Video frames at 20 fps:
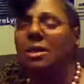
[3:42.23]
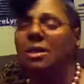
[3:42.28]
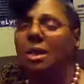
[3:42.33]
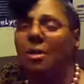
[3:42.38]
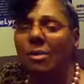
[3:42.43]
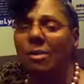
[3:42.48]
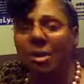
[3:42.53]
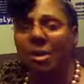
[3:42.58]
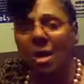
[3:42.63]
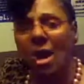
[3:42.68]

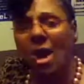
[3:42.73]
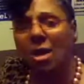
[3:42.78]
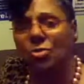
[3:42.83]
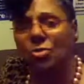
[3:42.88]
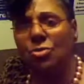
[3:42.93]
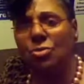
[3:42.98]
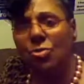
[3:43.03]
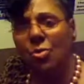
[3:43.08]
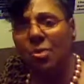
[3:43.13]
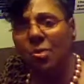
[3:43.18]
that would allow
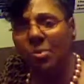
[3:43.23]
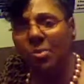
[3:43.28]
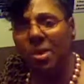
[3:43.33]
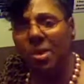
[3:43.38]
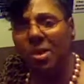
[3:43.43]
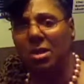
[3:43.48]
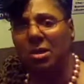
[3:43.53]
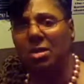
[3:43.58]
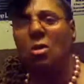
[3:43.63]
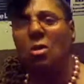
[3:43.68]
you to
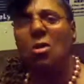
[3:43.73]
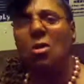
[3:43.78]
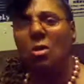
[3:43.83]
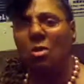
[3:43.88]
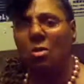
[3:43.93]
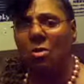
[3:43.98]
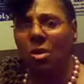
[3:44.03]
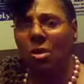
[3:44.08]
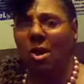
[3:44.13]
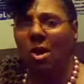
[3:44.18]
appeal
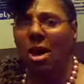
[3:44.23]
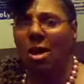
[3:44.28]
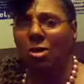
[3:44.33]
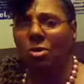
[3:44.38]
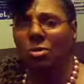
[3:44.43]
or allow